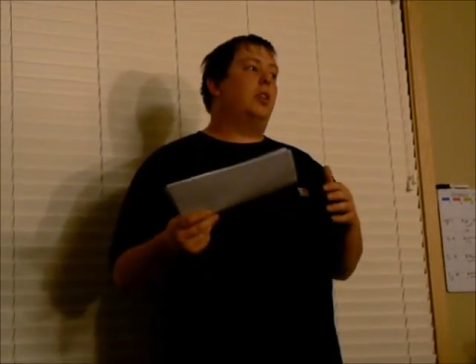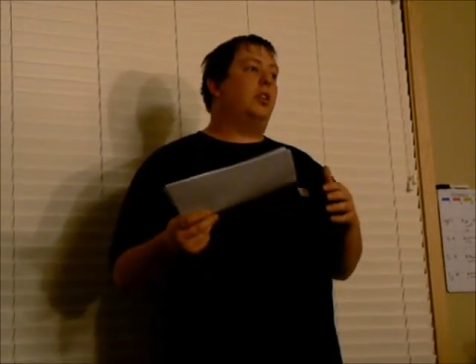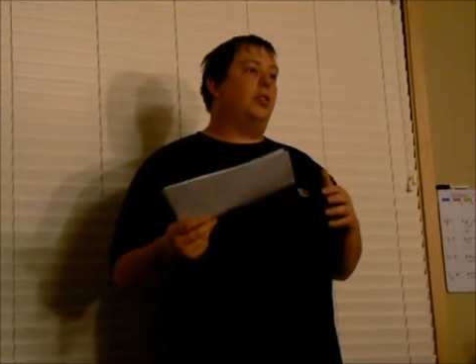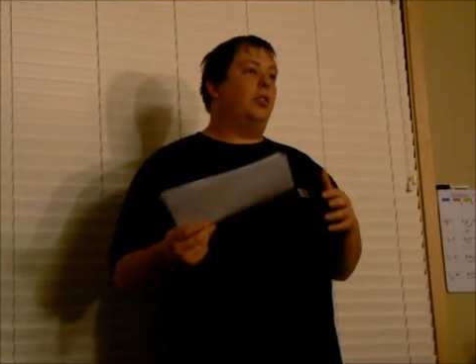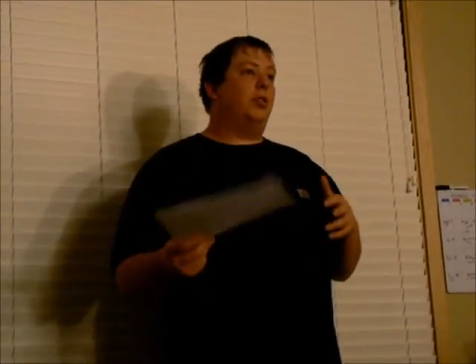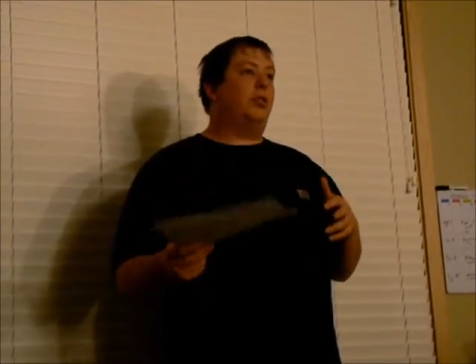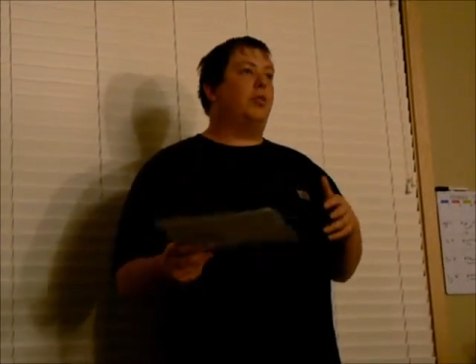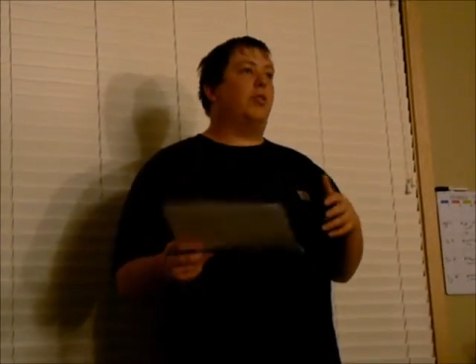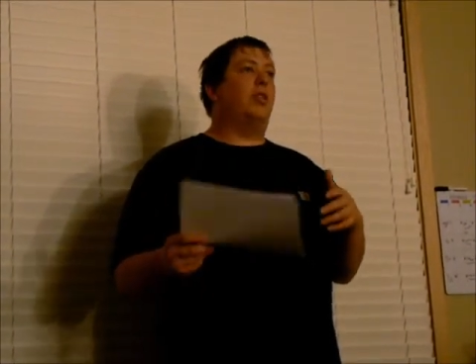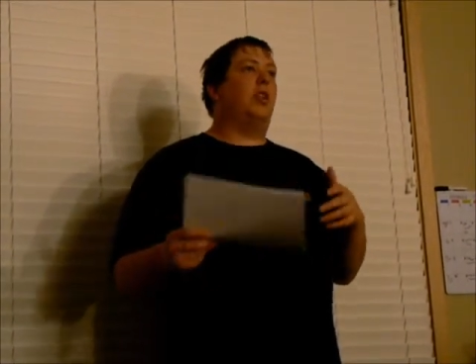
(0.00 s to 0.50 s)

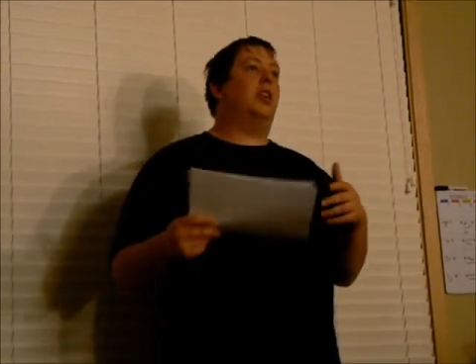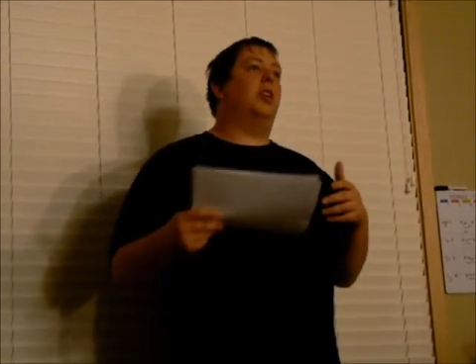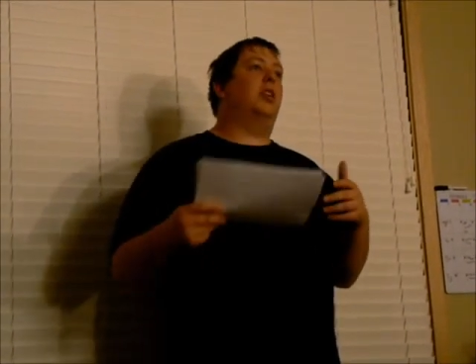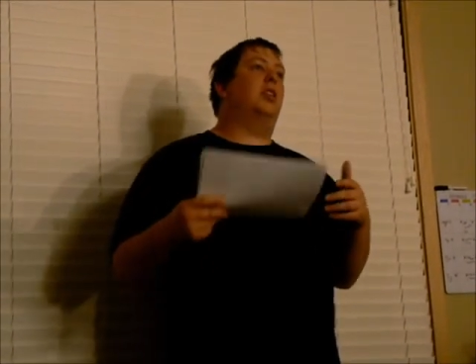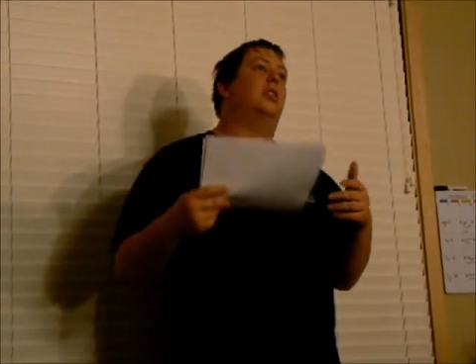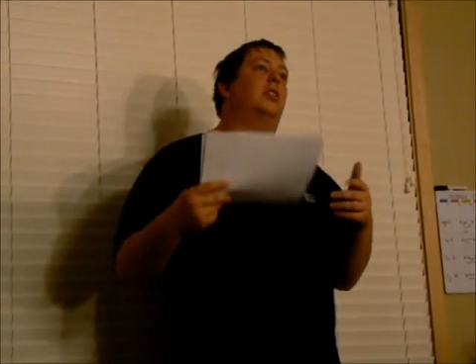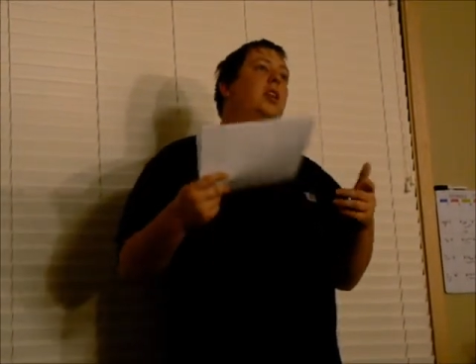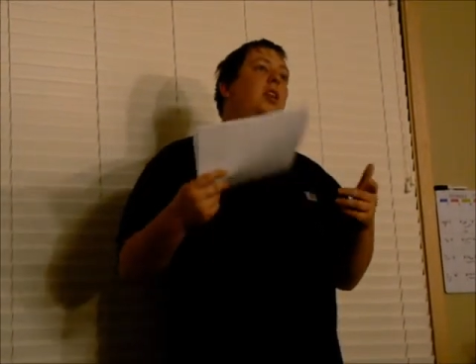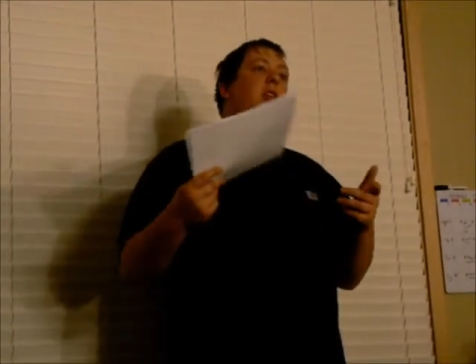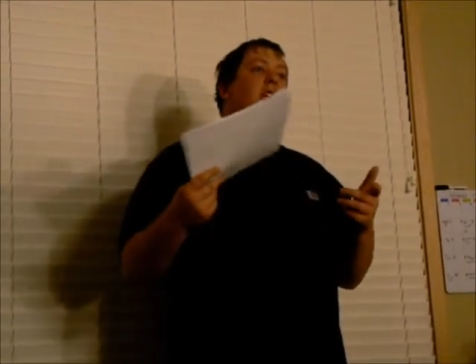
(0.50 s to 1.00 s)

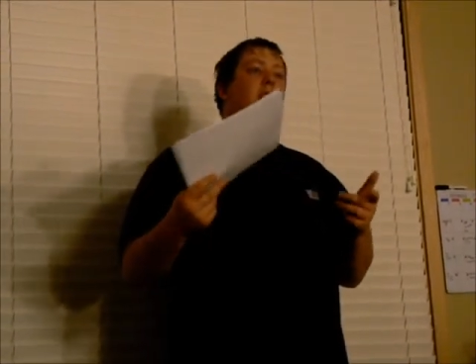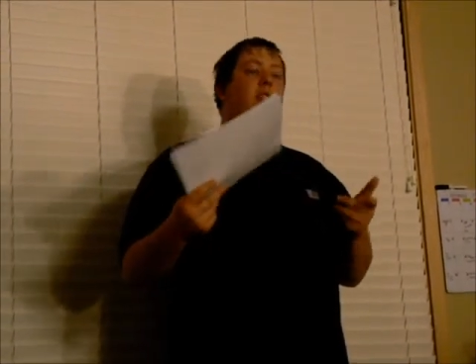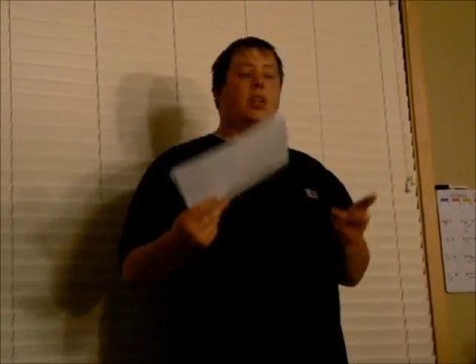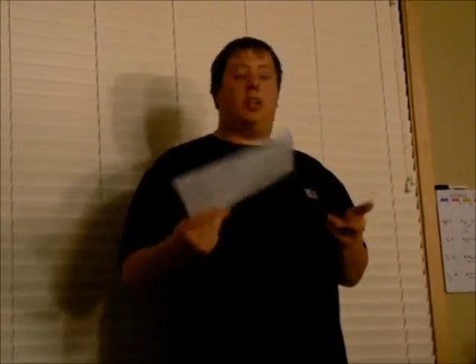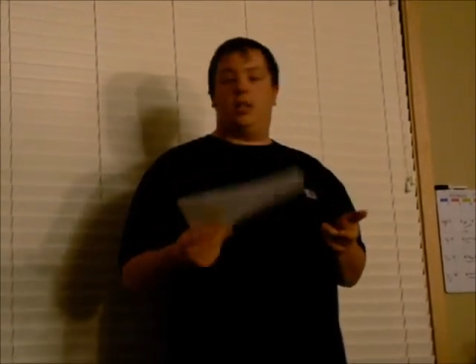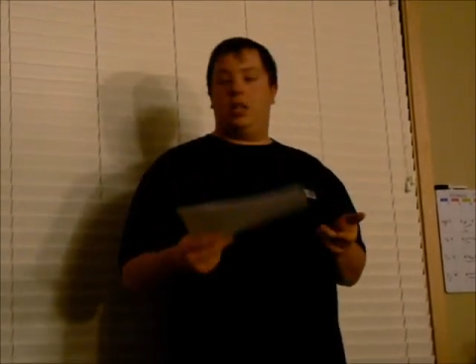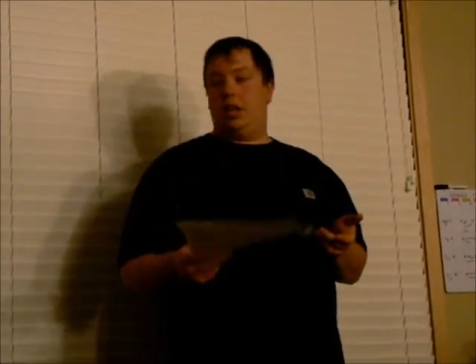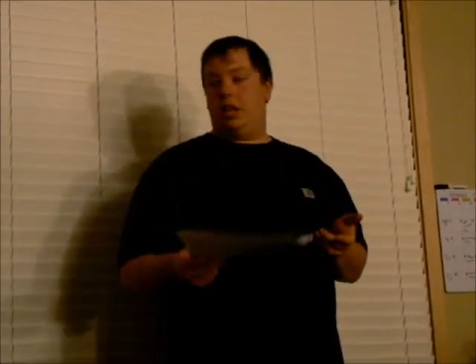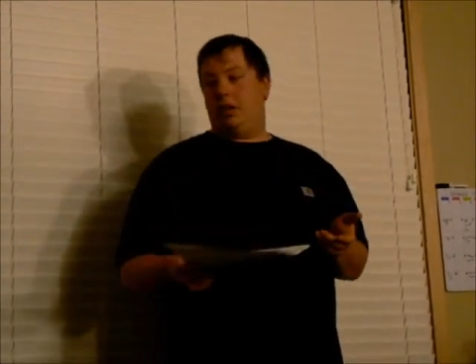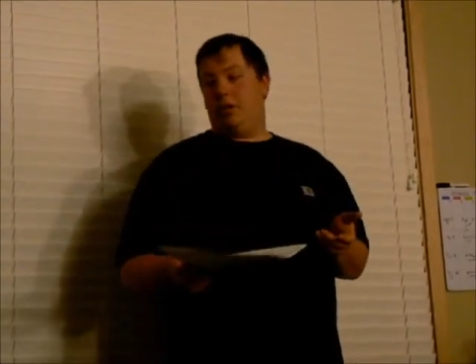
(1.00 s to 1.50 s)
nutrients and
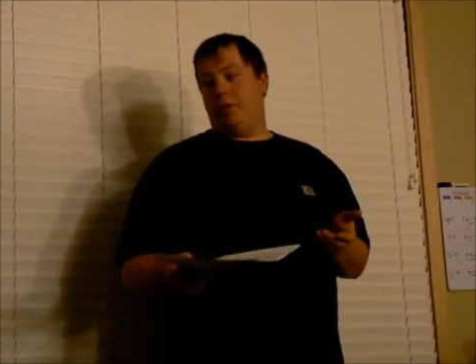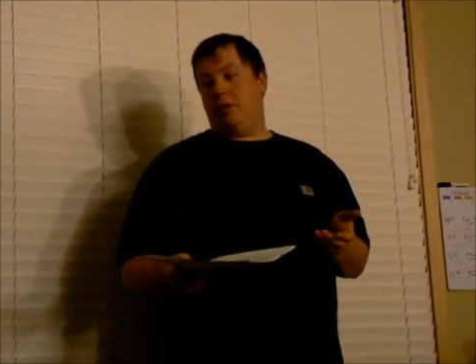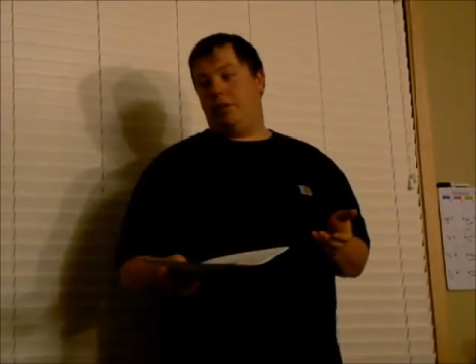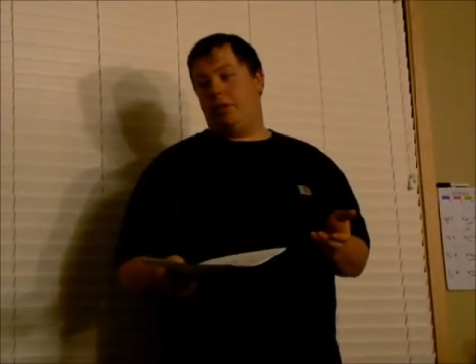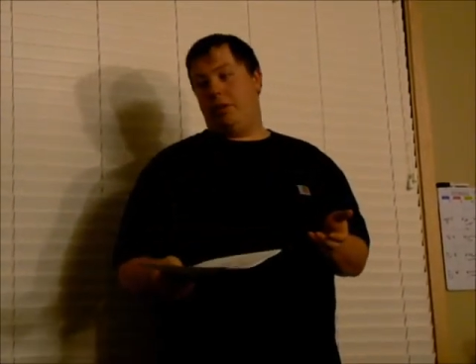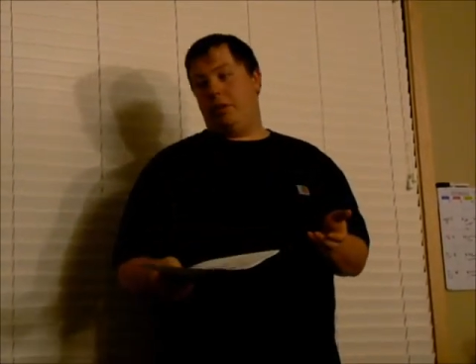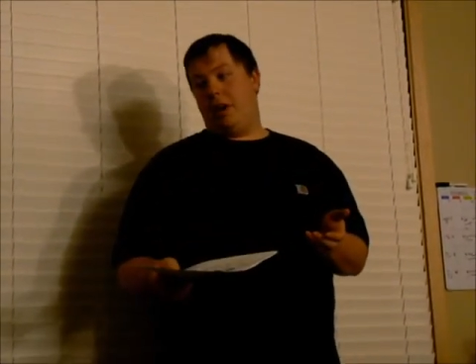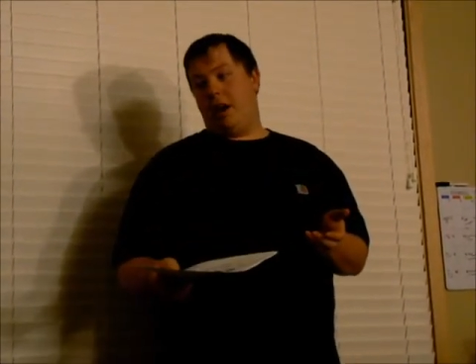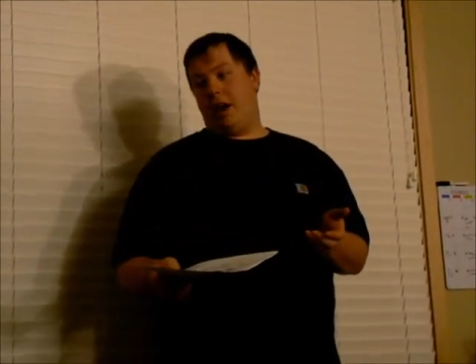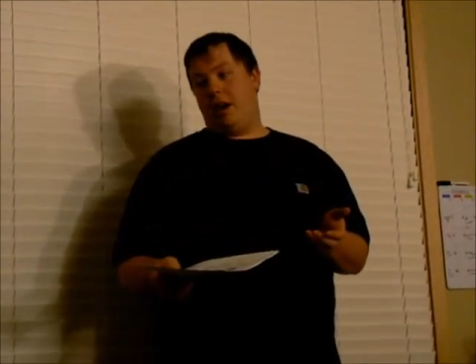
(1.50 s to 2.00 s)
sunlight growth
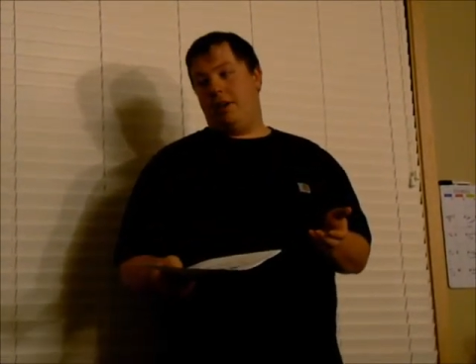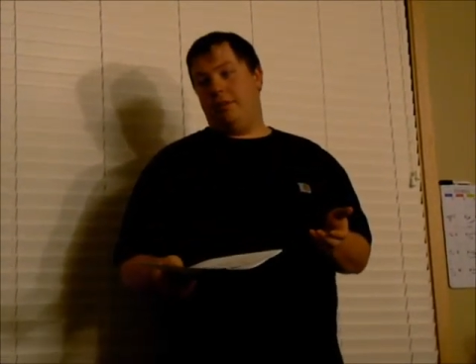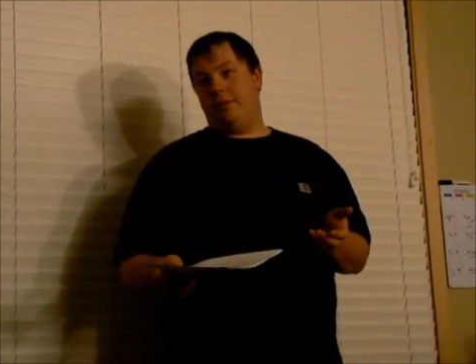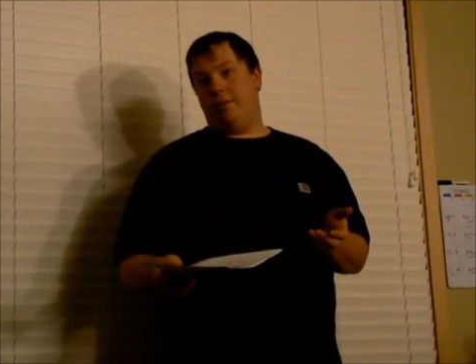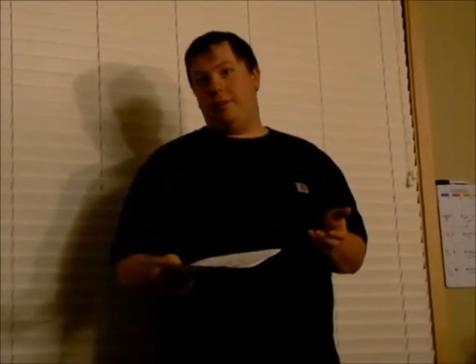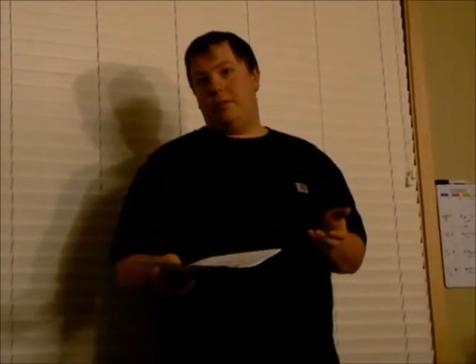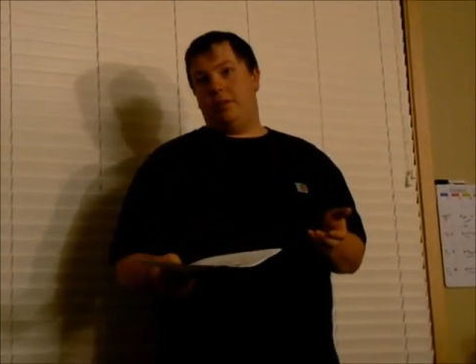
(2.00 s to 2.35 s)
you have.